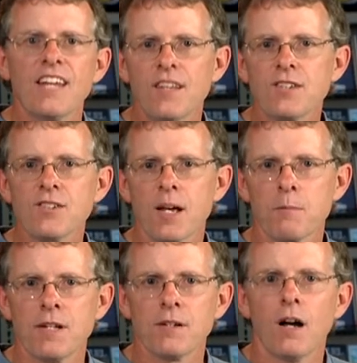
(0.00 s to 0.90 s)
In this
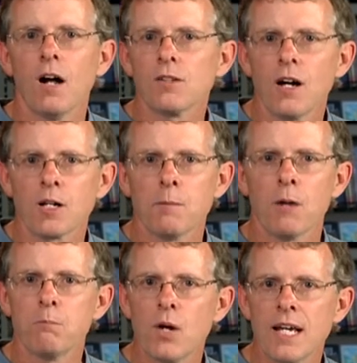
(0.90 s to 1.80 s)
segment, I'll talk
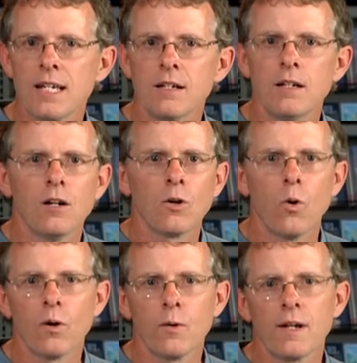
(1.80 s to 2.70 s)
about braking,
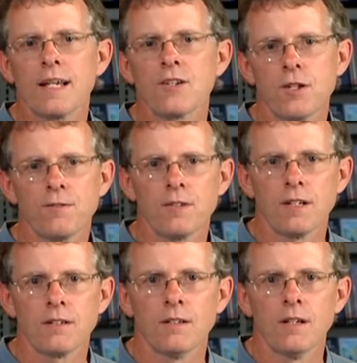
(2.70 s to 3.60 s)
cornering, and
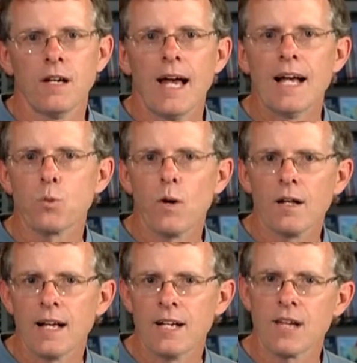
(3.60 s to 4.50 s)
shifting, as
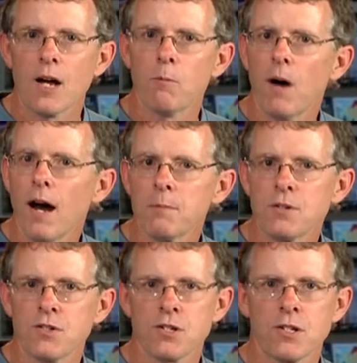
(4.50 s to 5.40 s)
well as how body
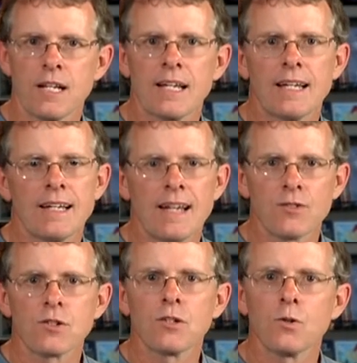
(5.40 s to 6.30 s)
positioning can
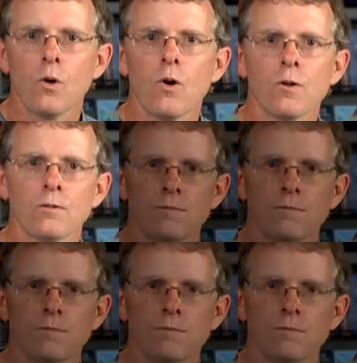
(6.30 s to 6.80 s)
enhance control.